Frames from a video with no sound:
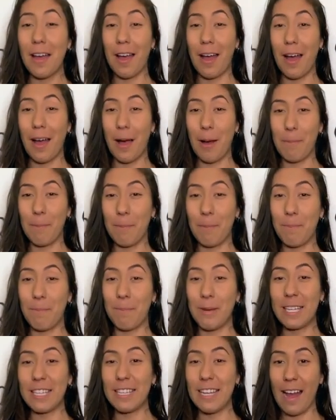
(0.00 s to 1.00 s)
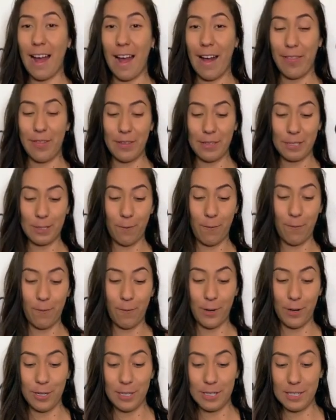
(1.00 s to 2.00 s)
But yeah, this
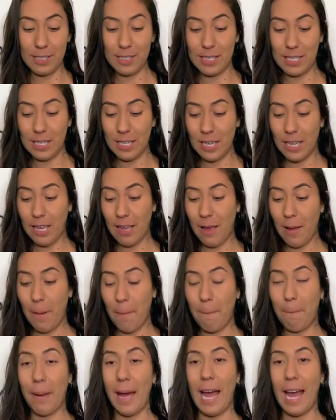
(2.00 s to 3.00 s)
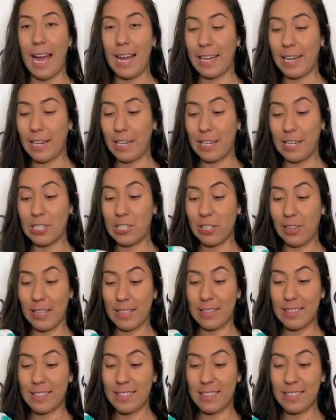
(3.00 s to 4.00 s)
first package,
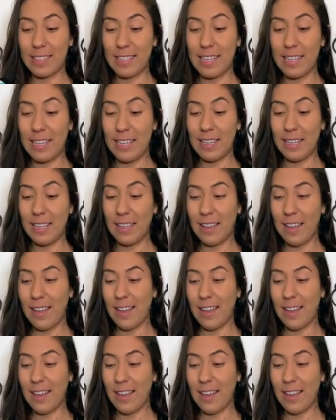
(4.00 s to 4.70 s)
let's see.